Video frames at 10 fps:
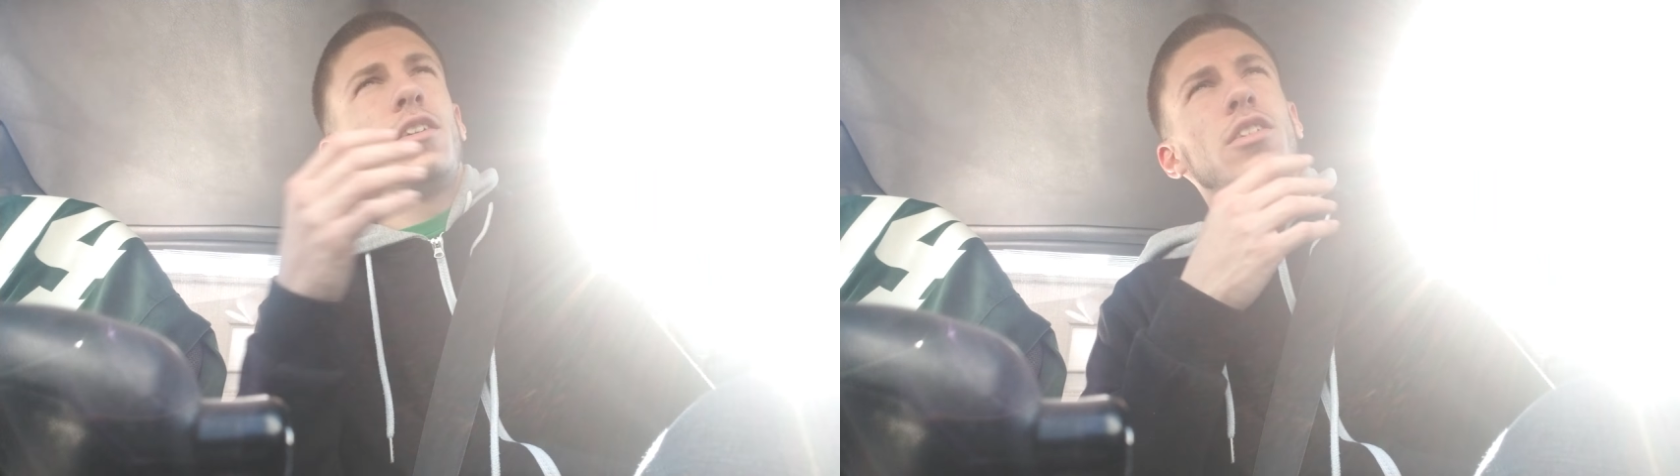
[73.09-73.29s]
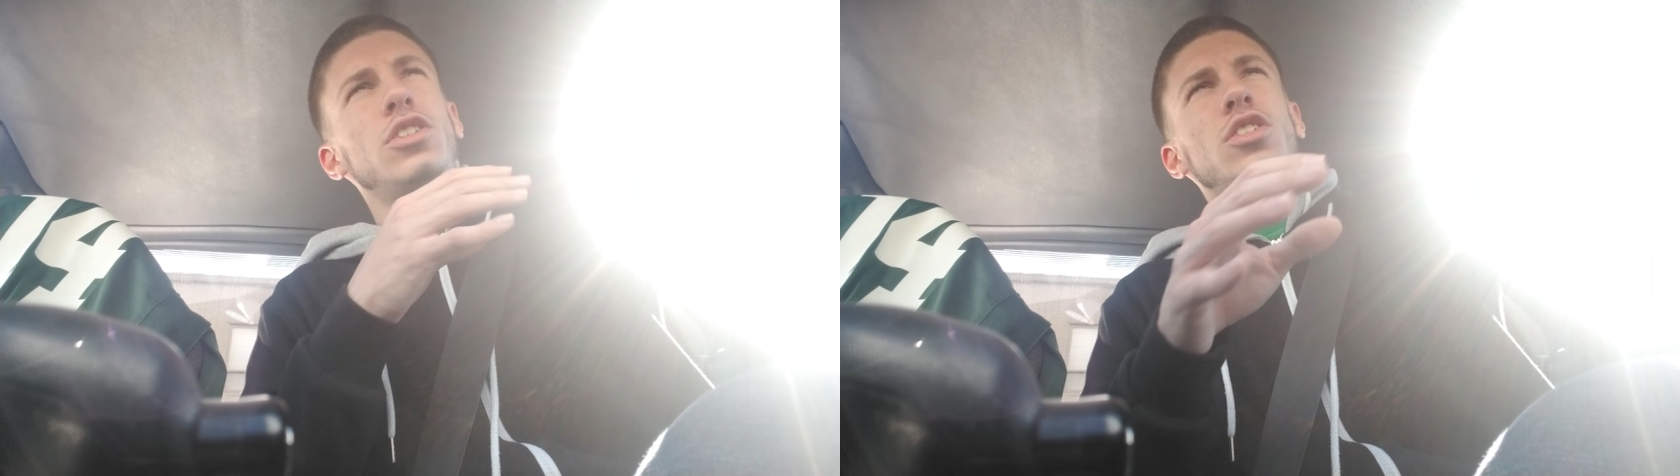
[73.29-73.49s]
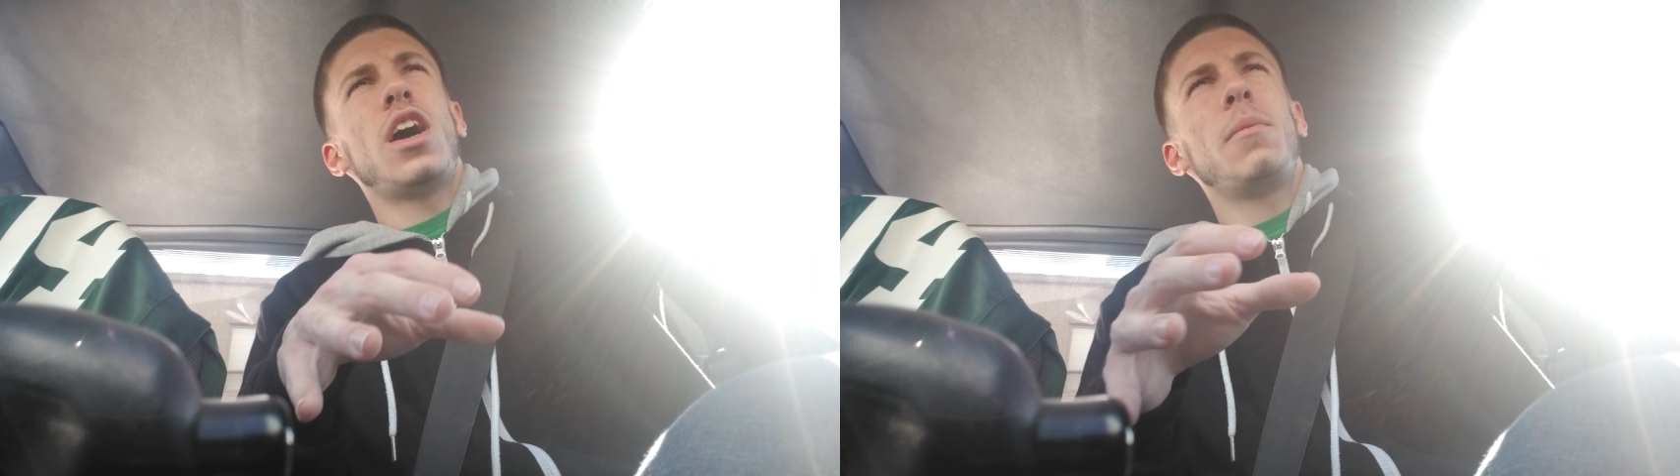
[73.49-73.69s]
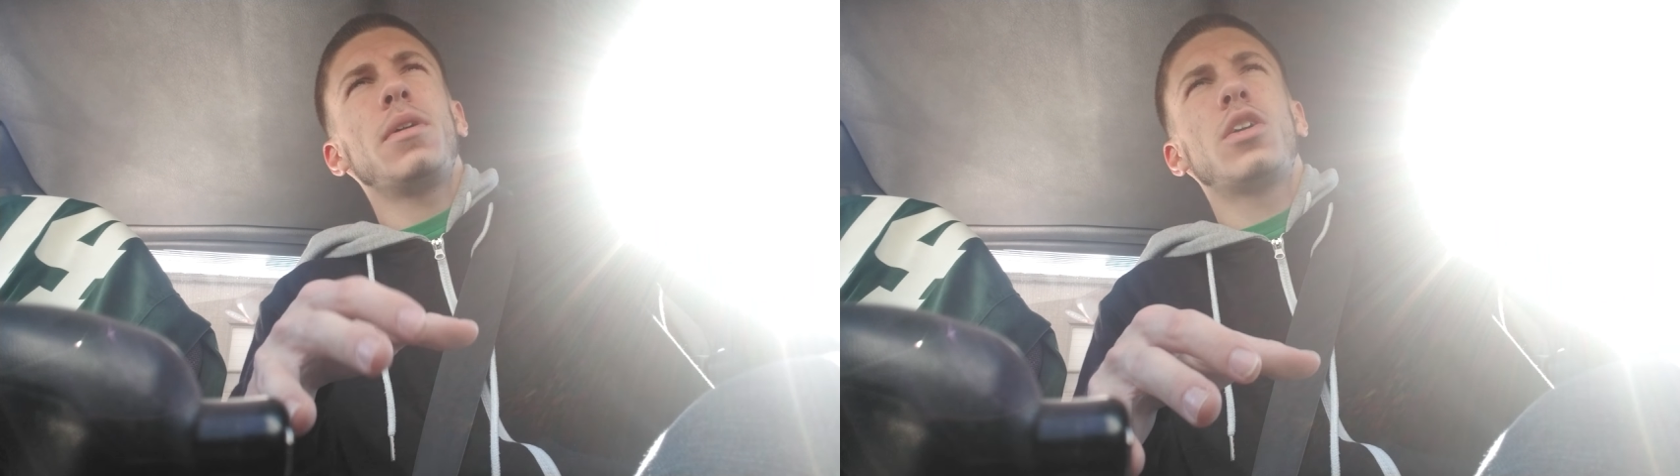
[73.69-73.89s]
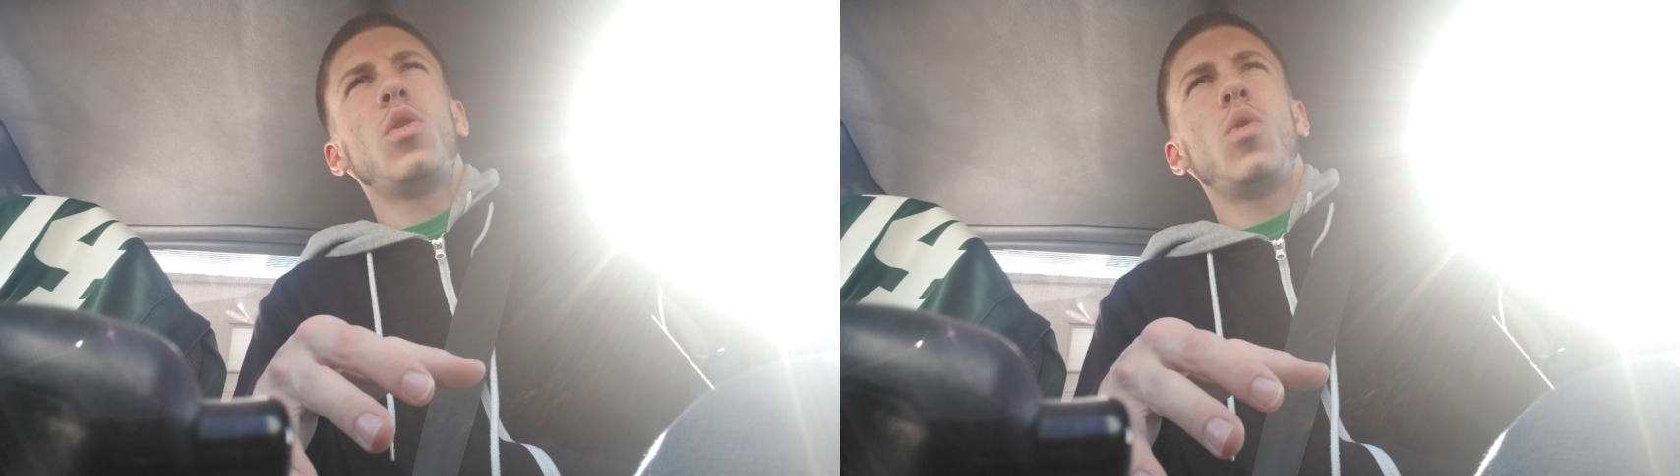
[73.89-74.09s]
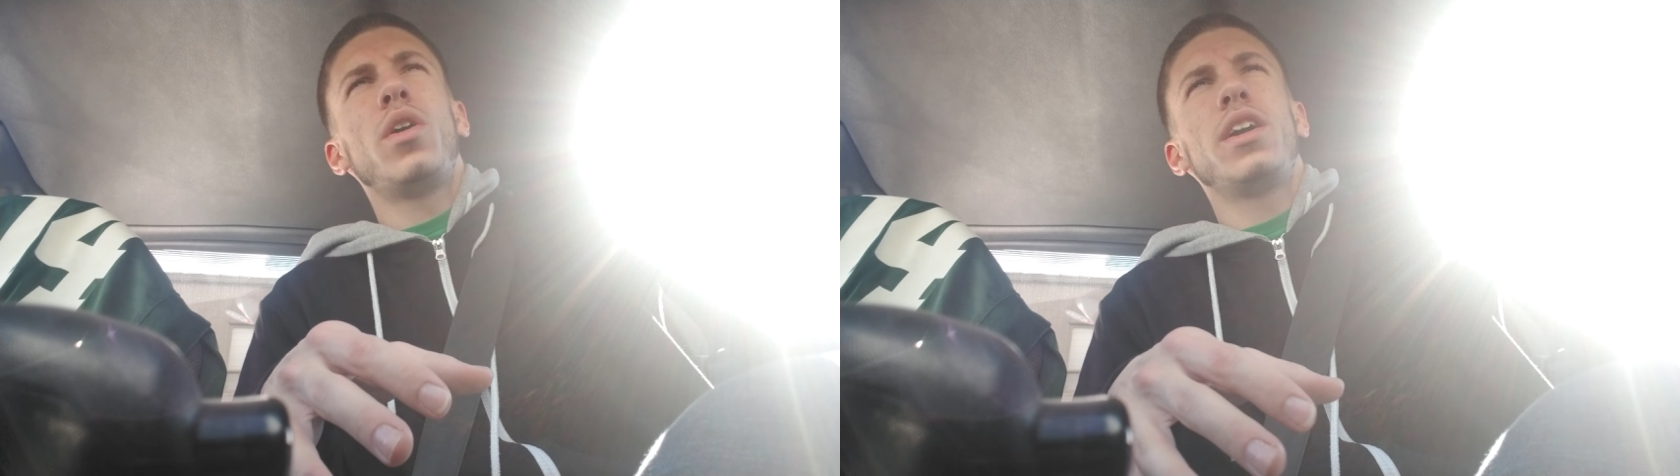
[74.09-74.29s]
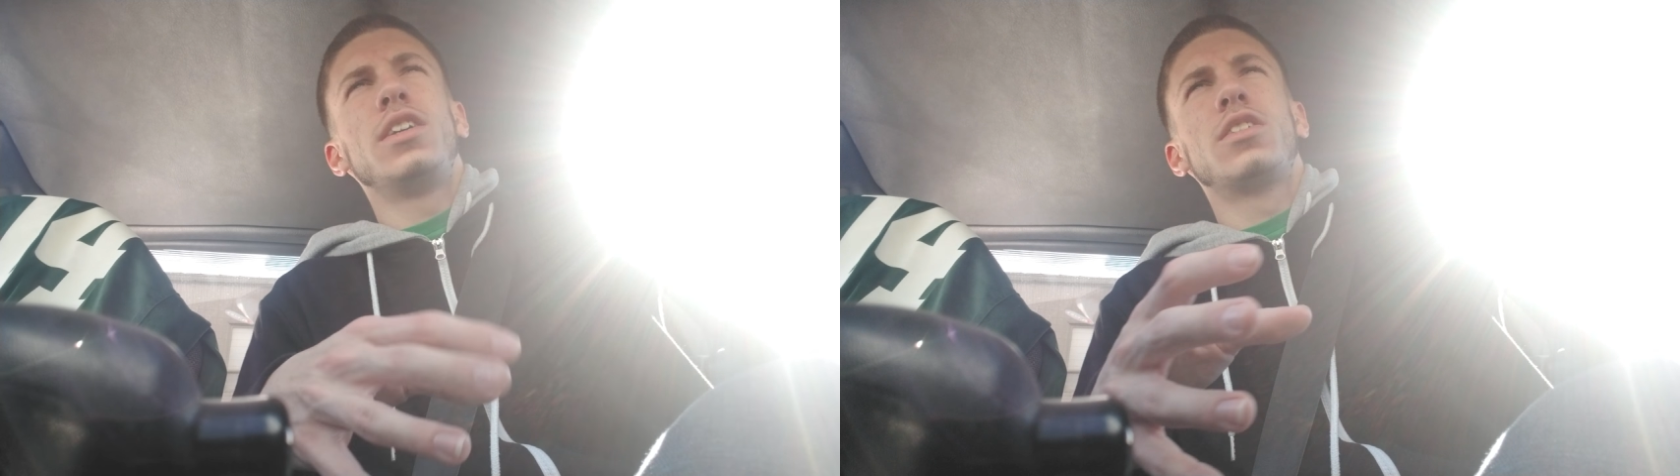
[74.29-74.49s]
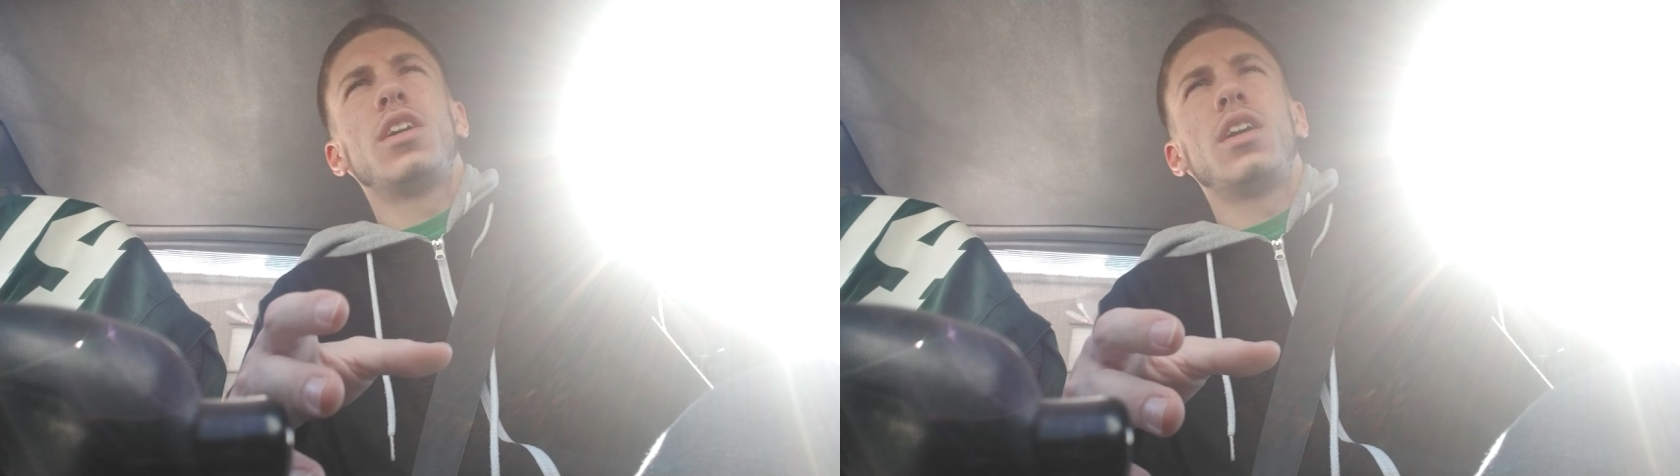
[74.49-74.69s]
LeSean McCoy
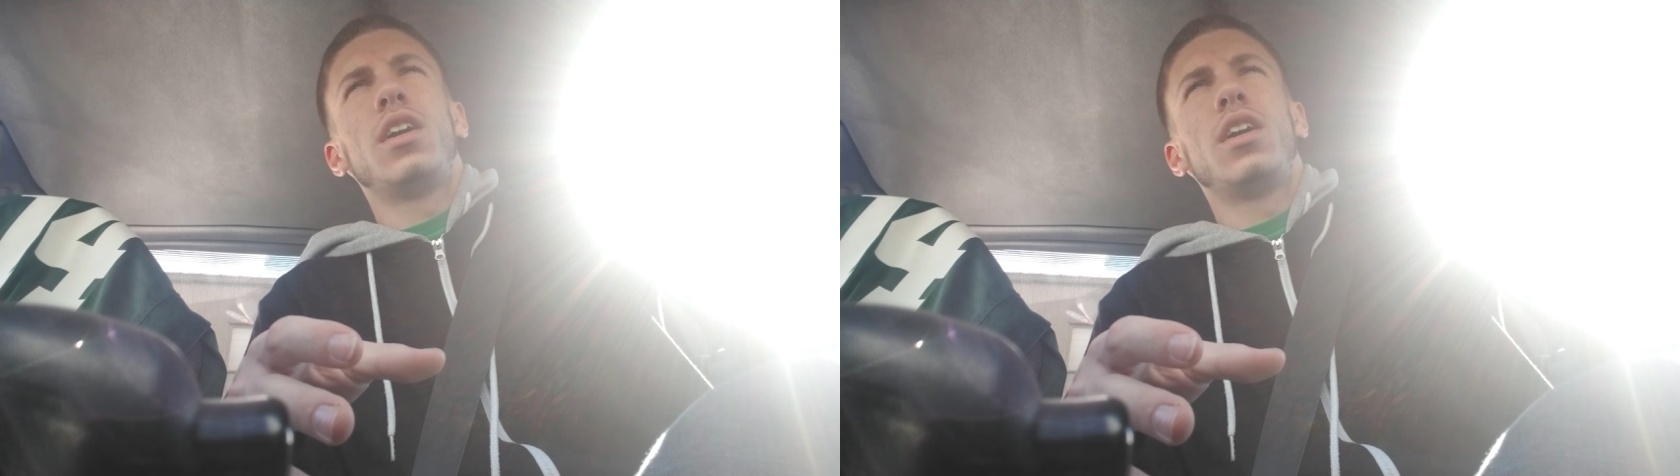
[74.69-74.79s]
is gonna